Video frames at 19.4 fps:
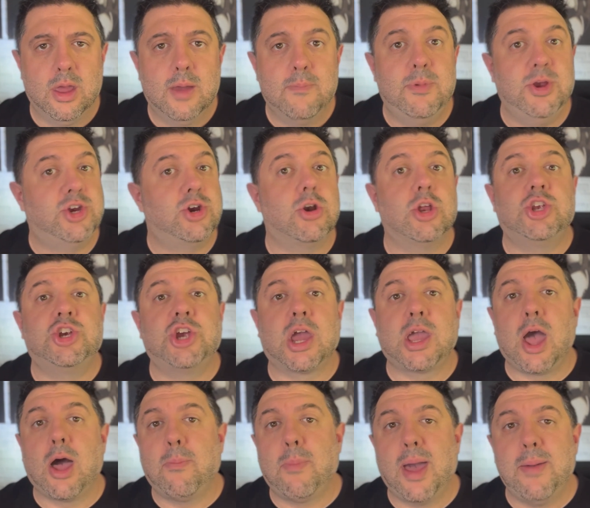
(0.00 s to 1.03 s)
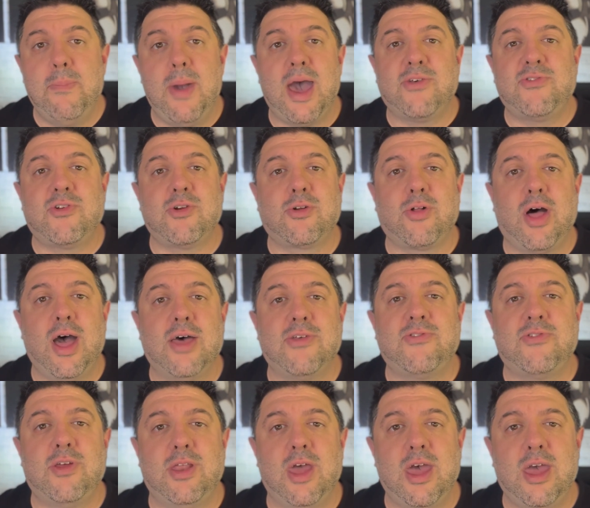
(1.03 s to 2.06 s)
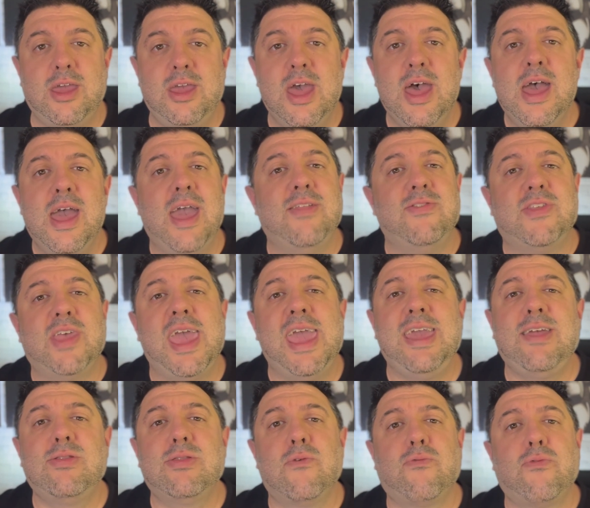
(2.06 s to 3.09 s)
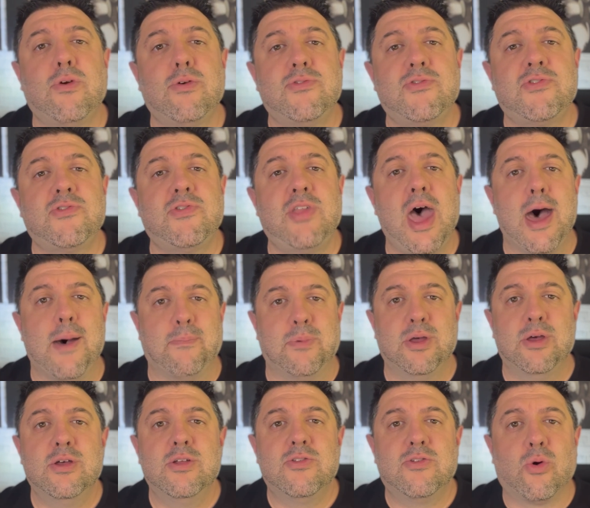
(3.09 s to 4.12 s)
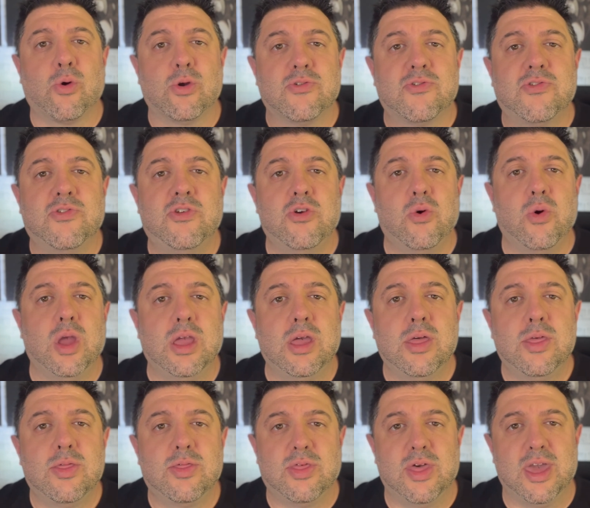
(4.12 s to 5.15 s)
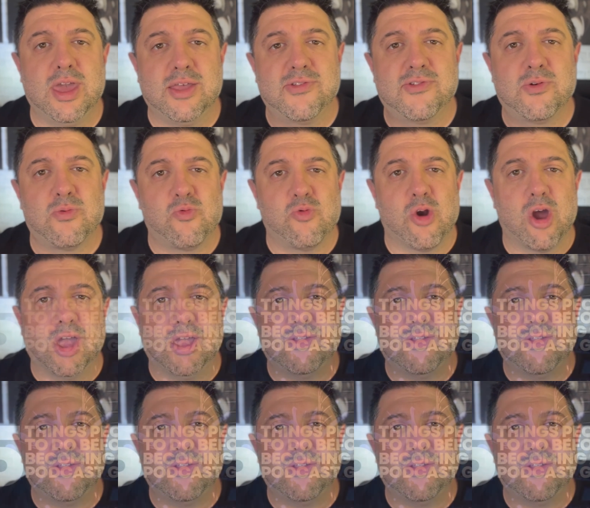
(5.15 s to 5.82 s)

Be sure to check out my masterclass today and take the first step towards doing things right.